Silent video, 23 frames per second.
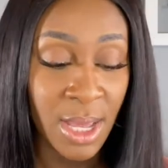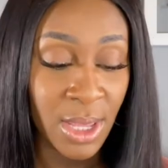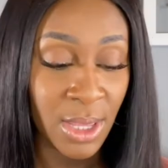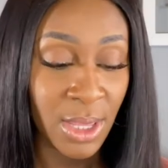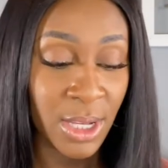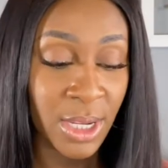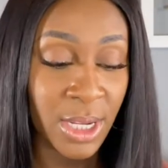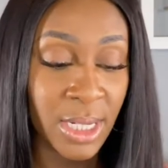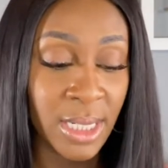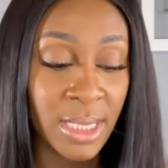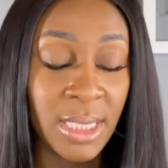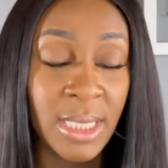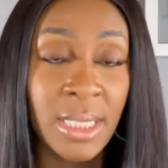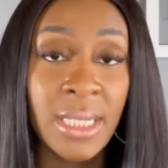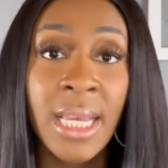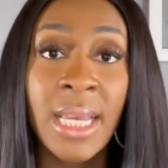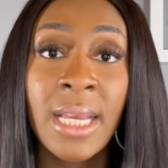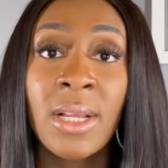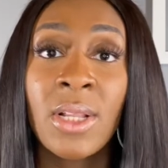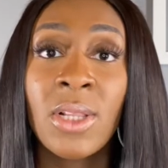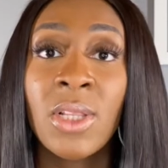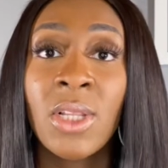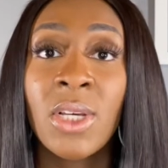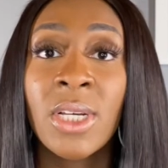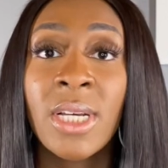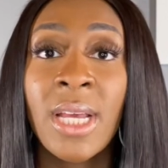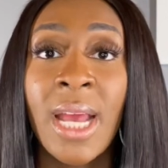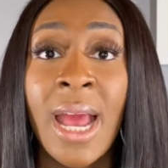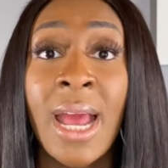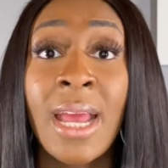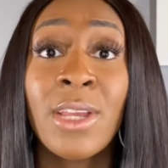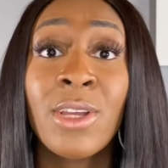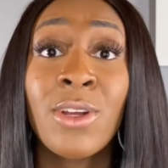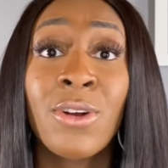They're going to take a look
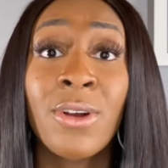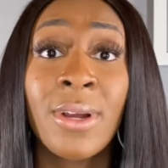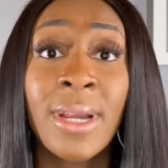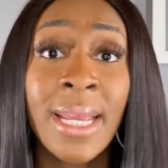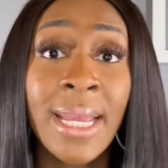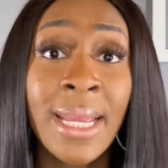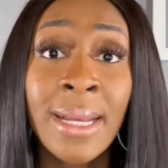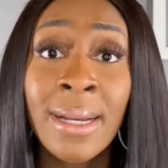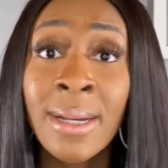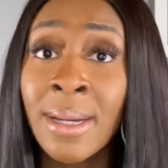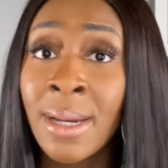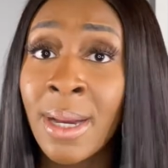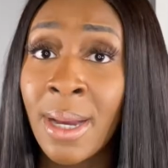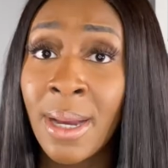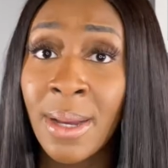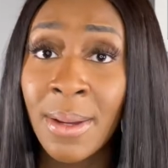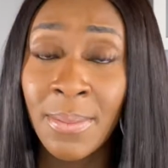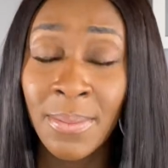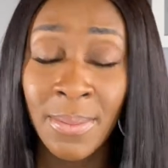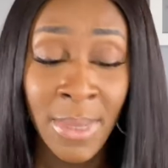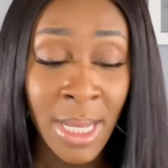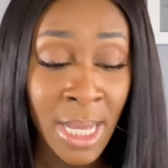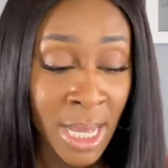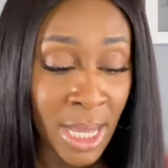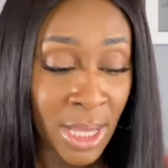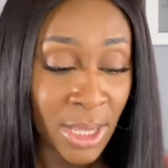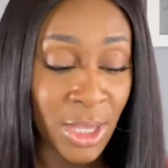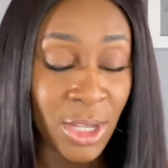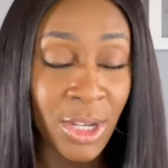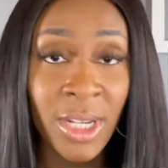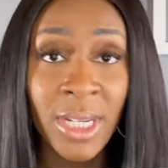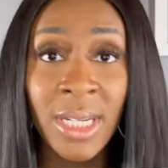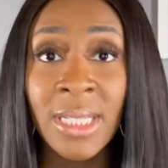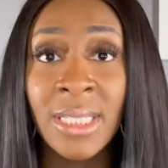at your income.
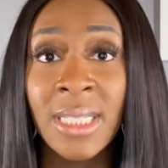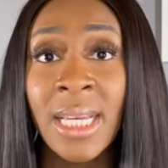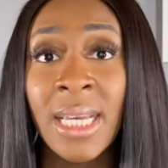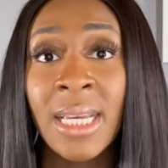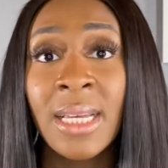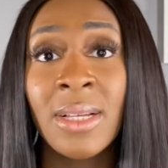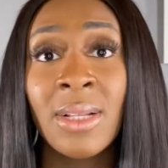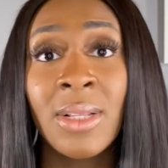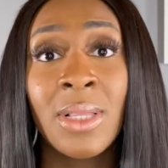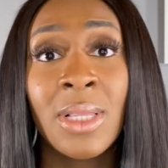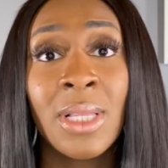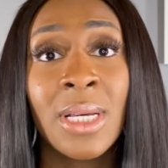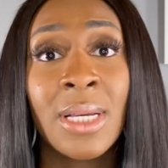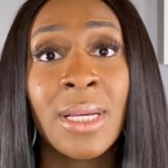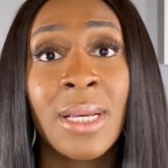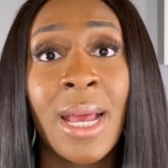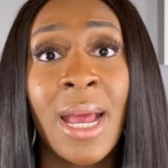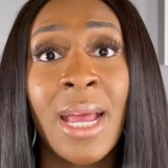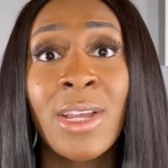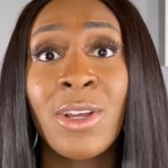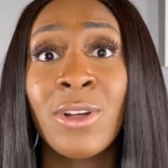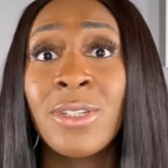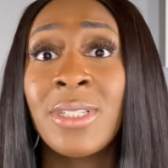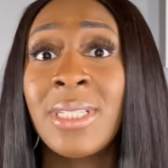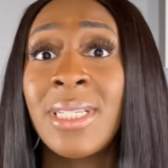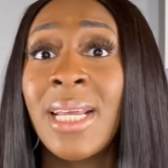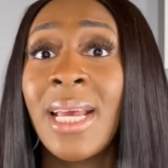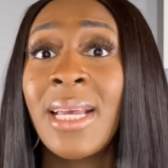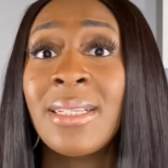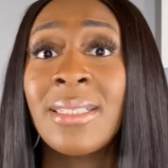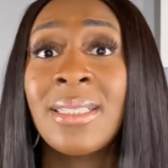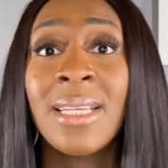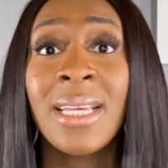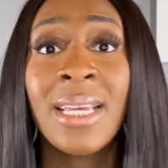They're going to take a look at your
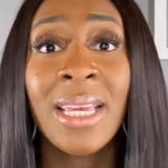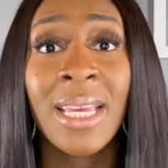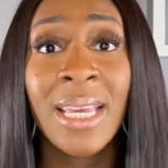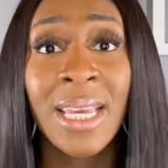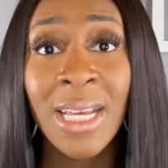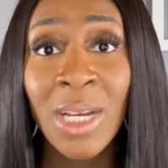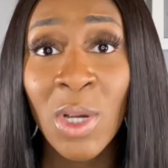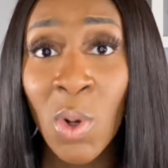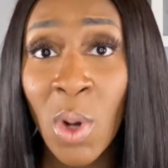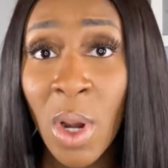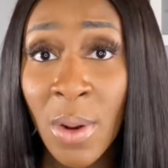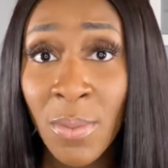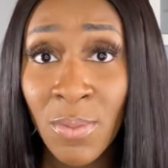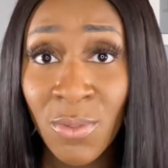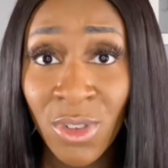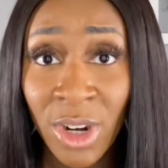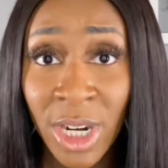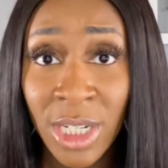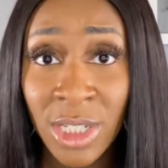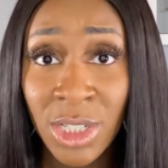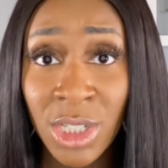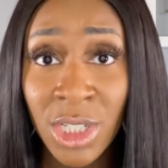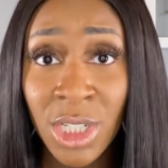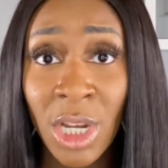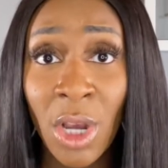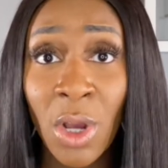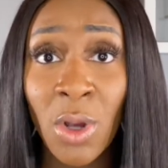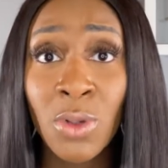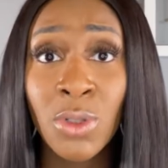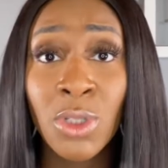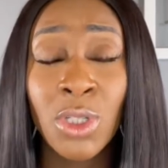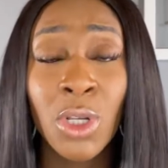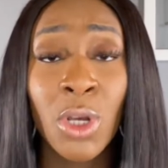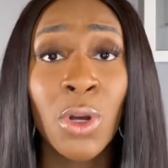debt to income
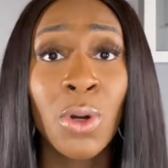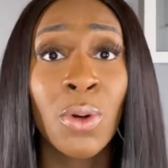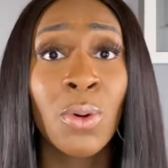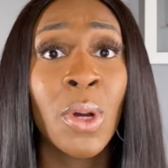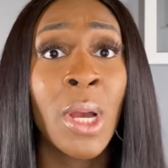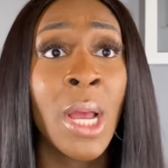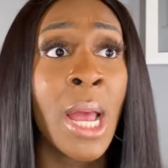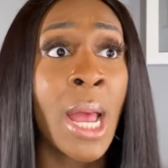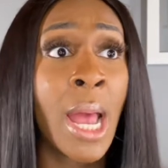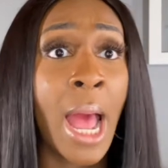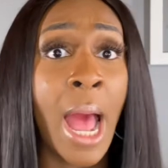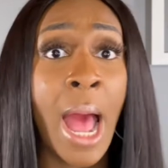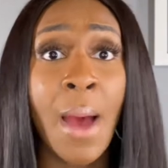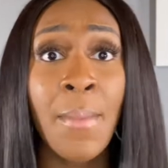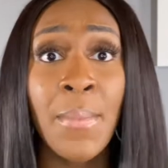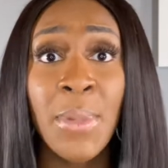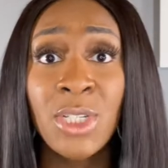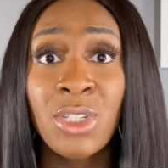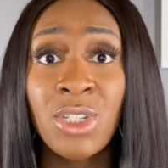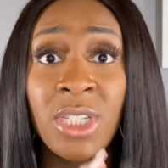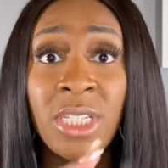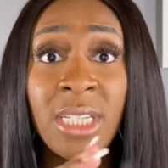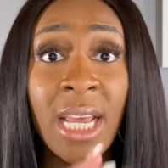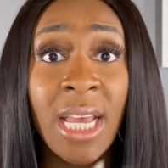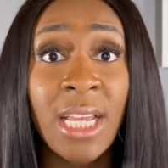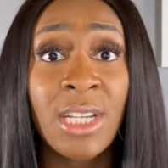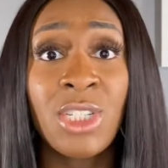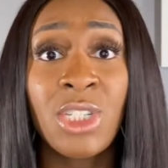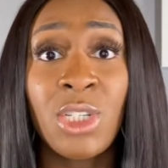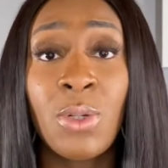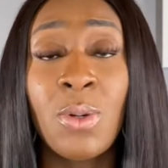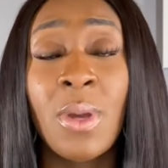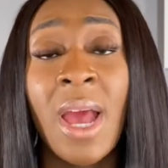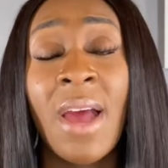ratio. So how much debt
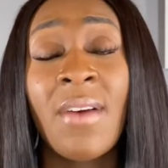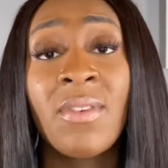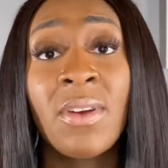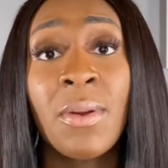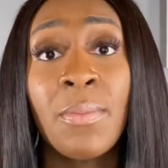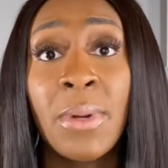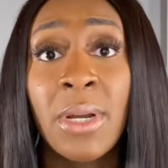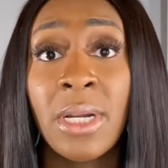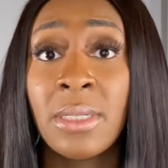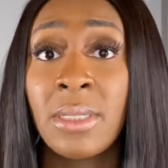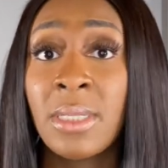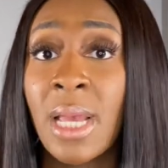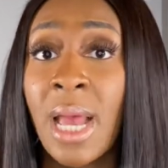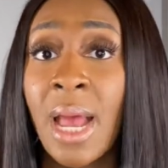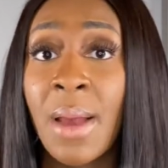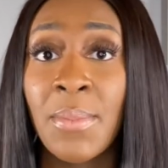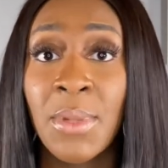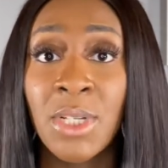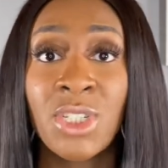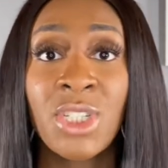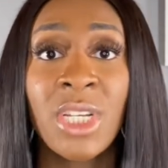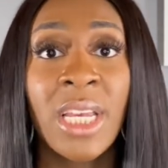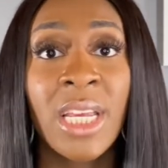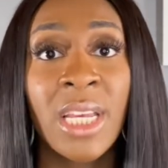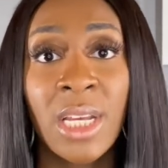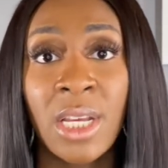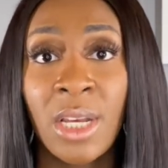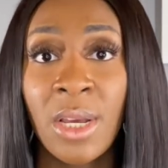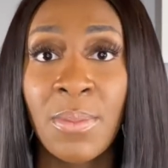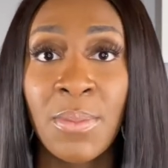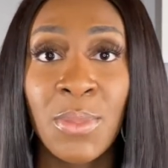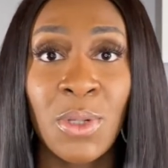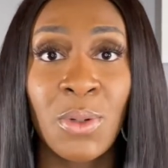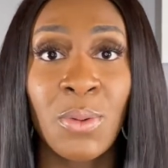do you have compared to how much
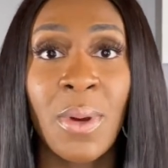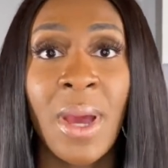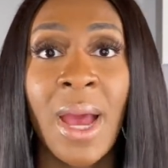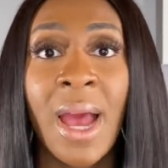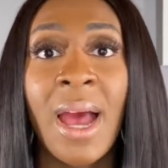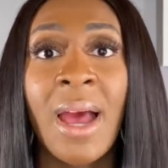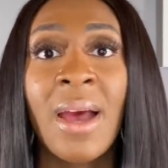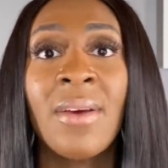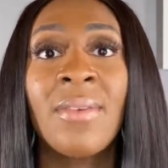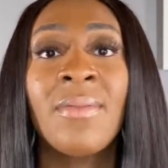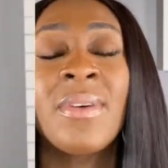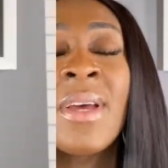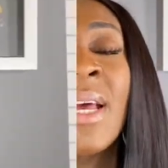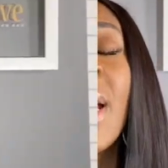income you have?